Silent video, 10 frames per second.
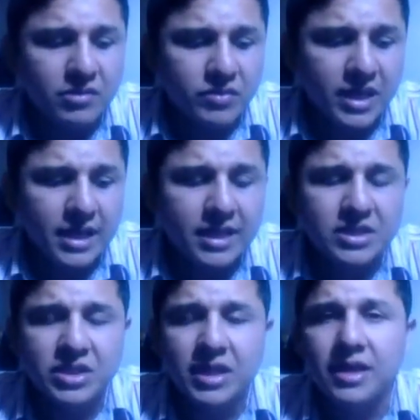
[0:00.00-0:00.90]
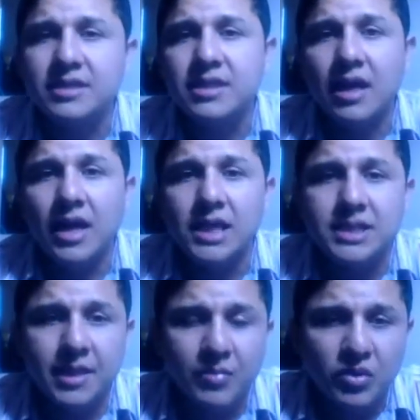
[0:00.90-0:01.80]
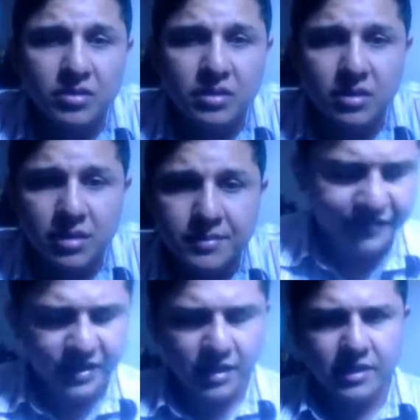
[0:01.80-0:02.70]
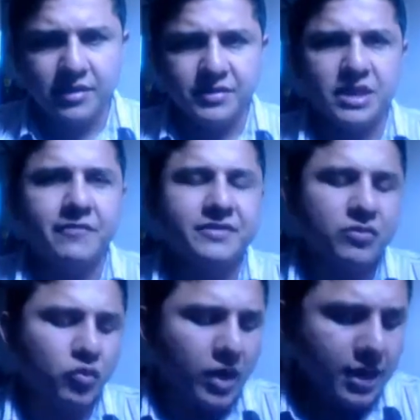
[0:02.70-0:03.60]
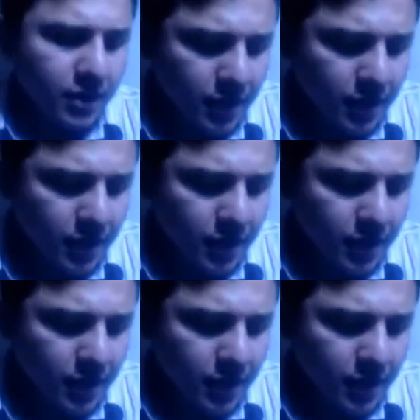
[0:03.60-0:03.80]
really she is a demon. After in the chapter 1,